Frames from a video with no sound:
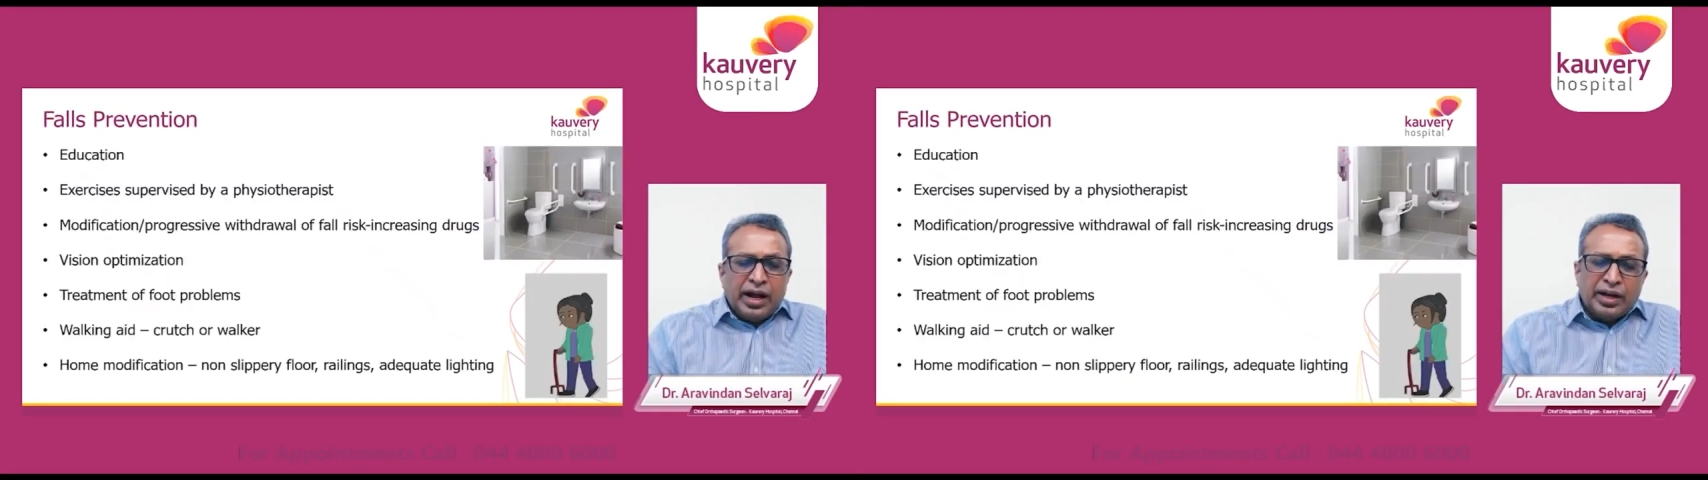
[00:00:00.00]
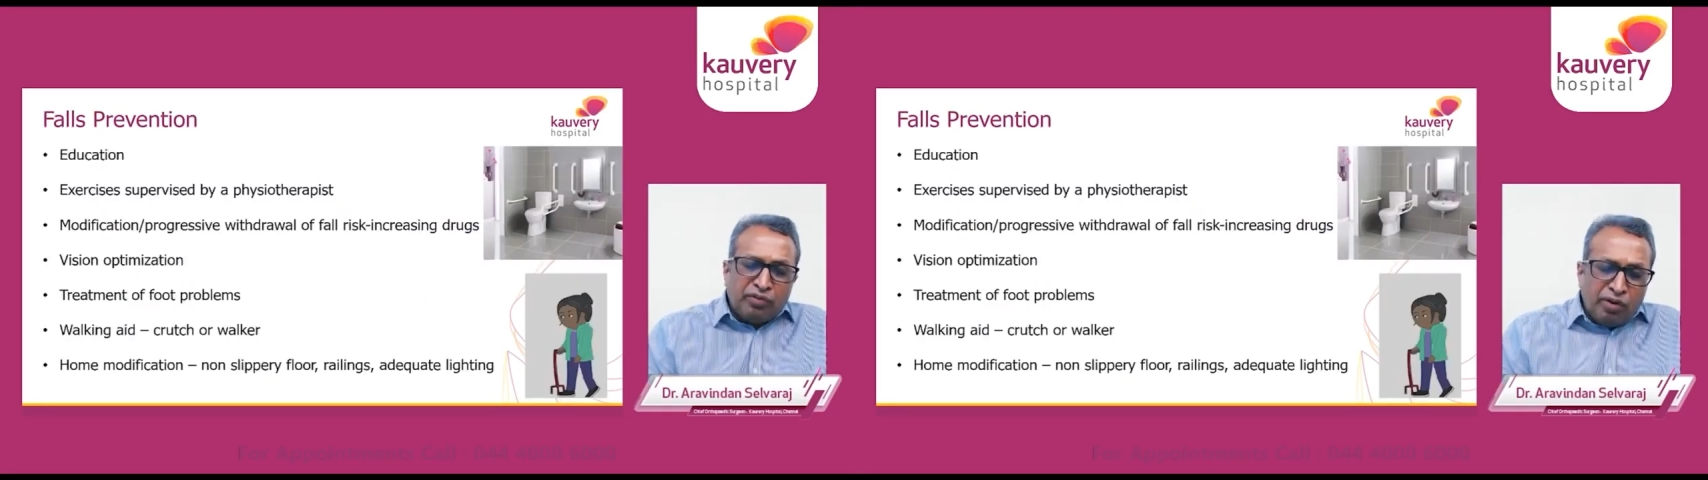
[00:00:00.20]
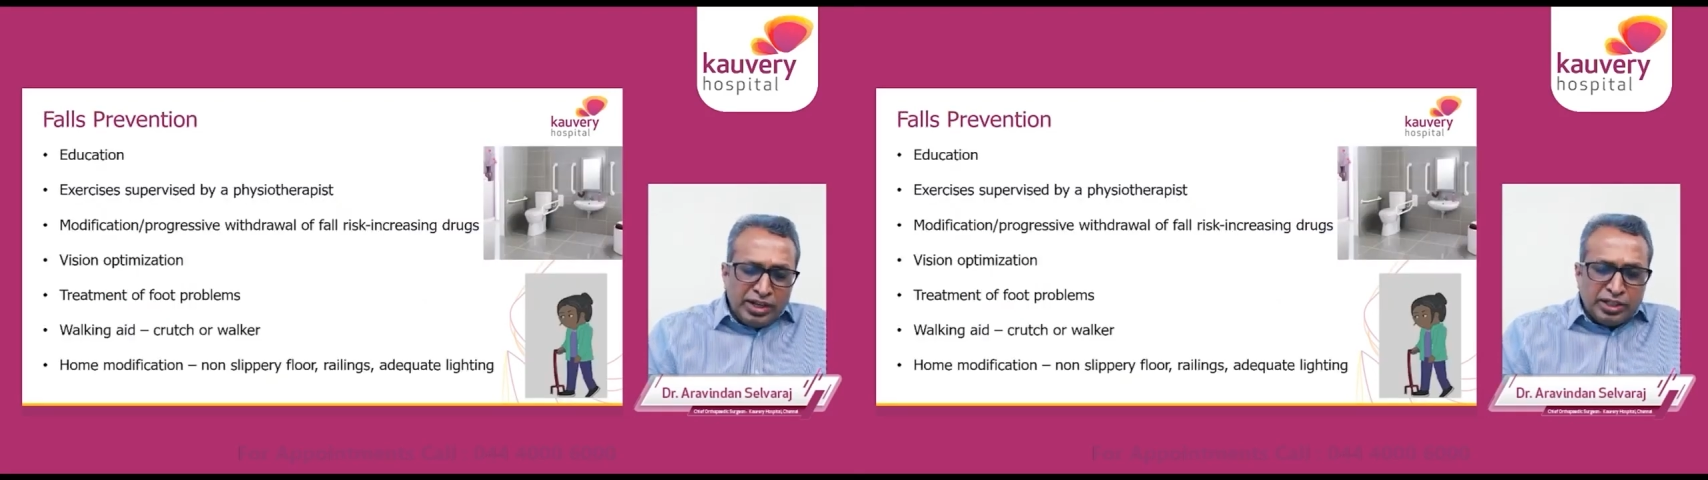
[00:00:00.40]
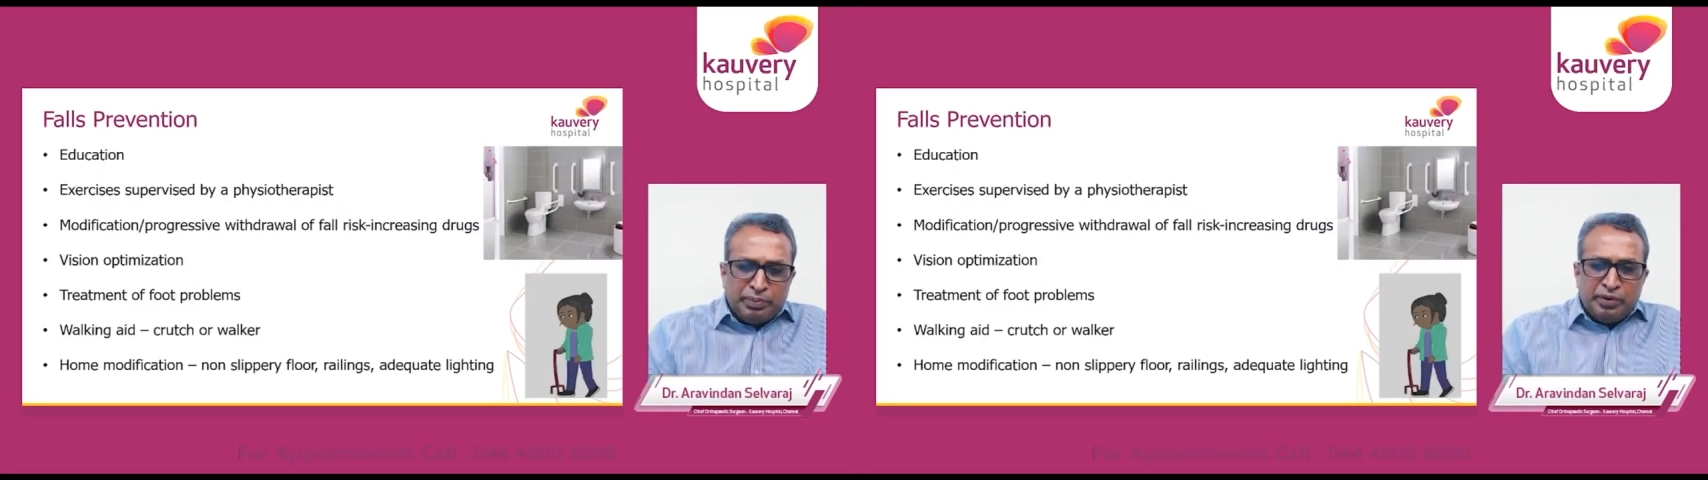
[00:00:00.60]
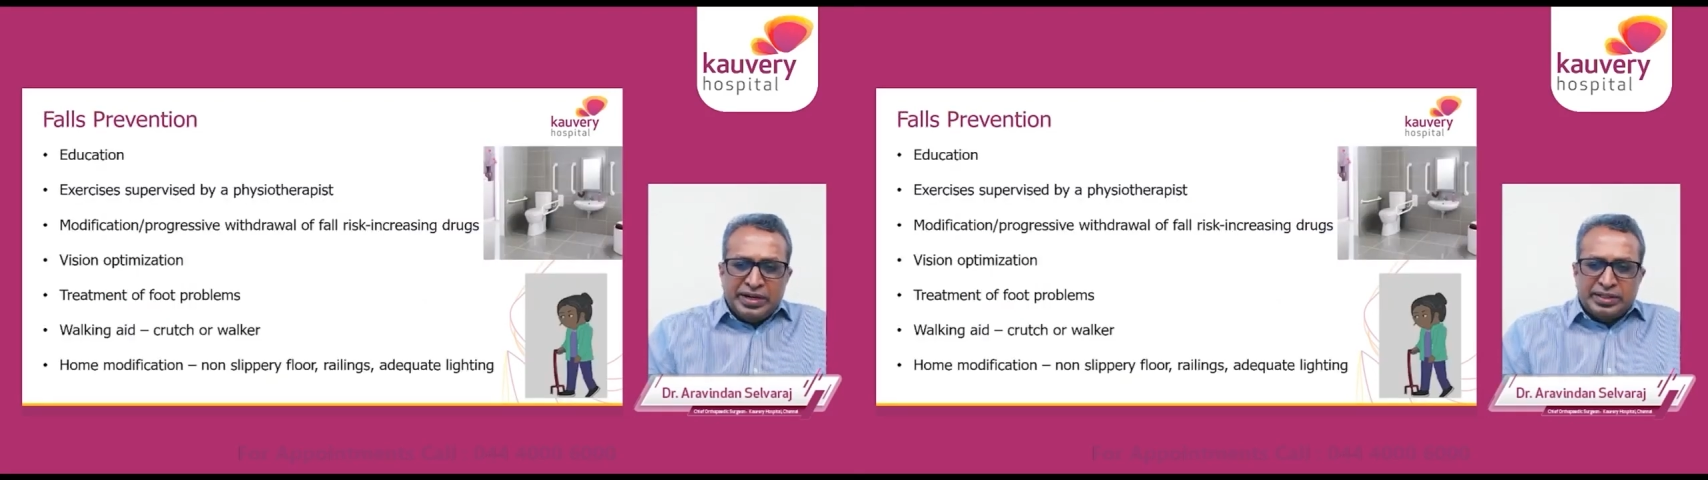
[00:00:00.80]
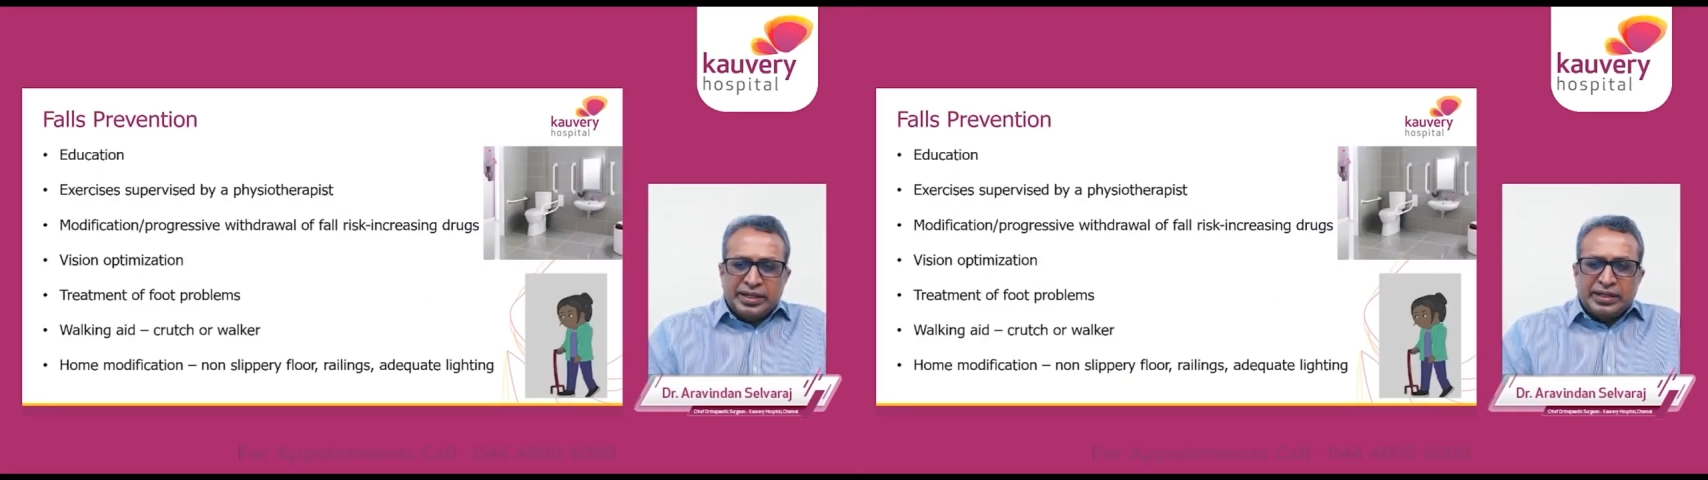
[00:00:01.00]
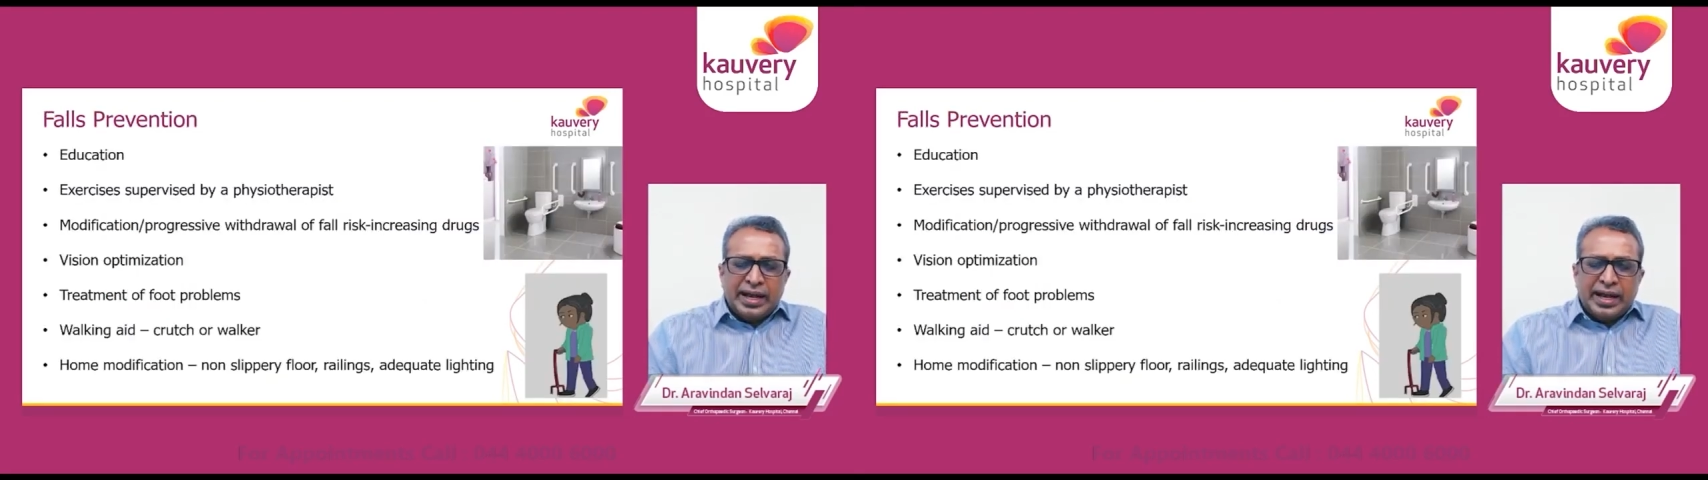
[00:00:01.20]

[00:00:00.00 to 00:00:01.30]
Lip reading: And false prevention,